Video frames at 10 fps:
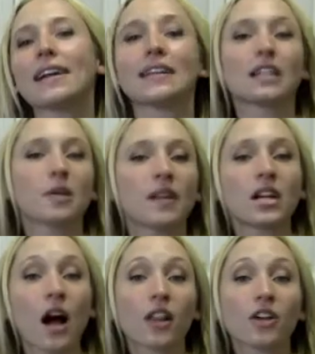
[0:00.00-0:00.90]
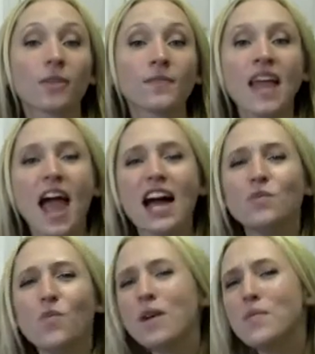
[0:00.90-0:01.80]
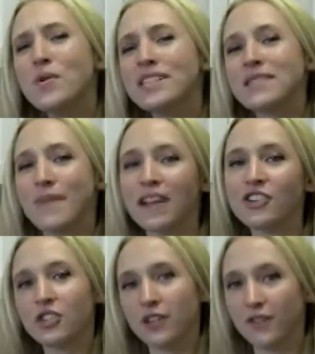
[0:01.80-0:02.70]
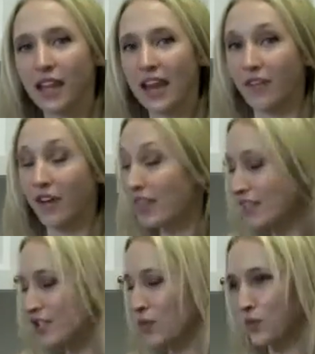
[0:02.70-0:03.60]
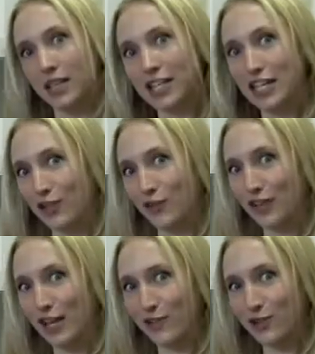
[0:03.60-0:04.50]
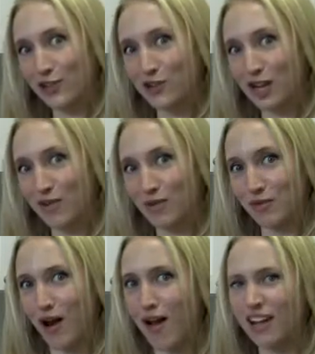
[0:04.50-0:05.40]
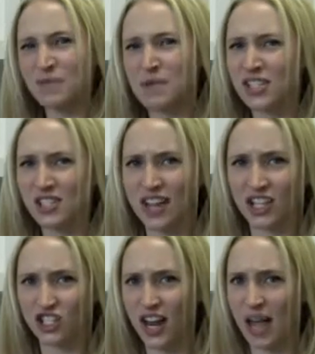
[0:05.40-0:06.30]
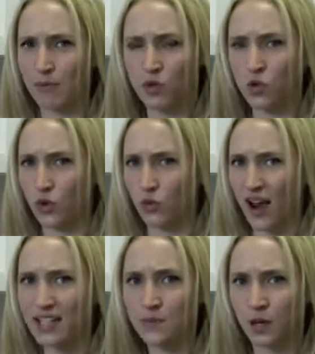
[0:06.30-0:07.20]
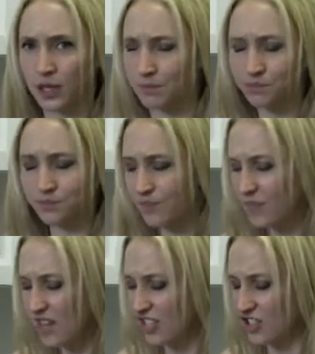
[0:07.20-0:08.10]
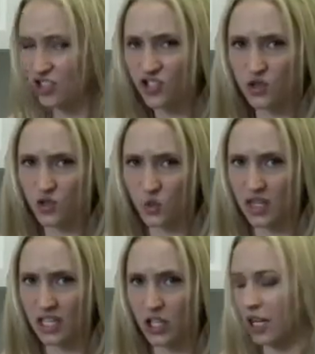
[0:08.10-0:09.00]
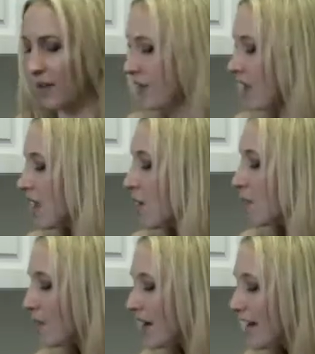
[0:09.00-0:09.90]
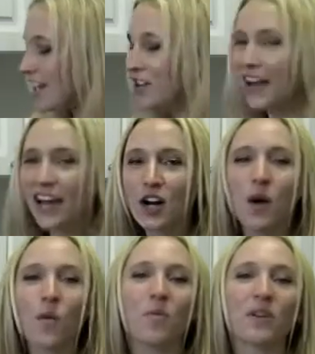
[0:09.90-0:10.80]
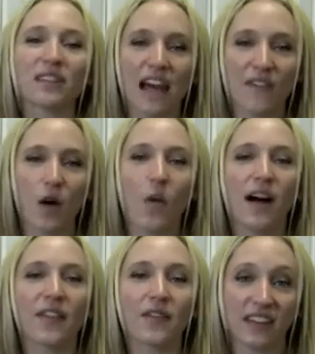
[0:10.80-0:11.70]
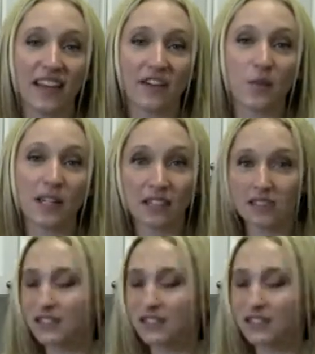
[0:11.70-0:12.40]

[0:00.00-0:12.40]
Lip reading: a little bit of color and one more dimension of flavor. These are really good flavors, don't get me wrong, especially that jam. Ooh, the raspberry. It's just so sweet and good. But, you know, I kind of want one more level. I want the flavor to be a little